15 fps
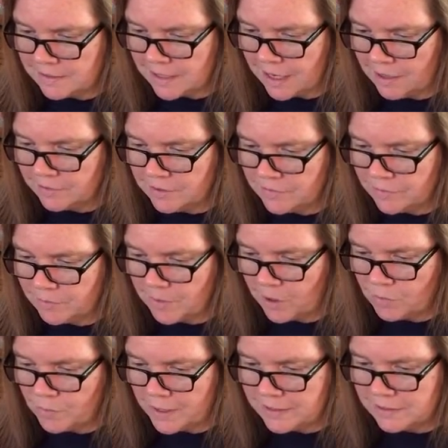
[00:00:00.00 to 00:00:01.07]
howdy from a
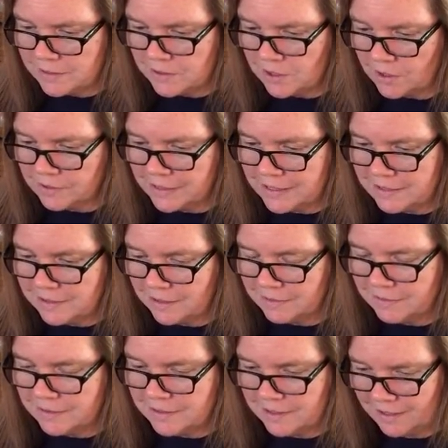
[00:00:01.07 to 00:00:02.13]
wet and soggy
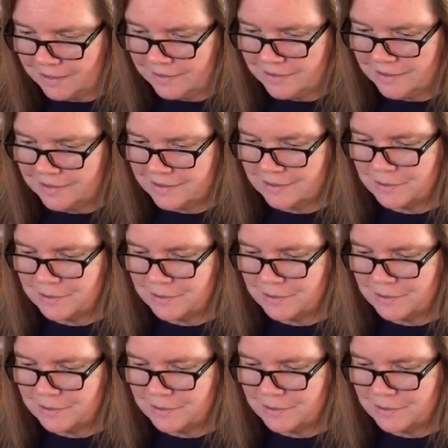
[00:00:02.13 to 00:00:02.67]
Denton, Texas.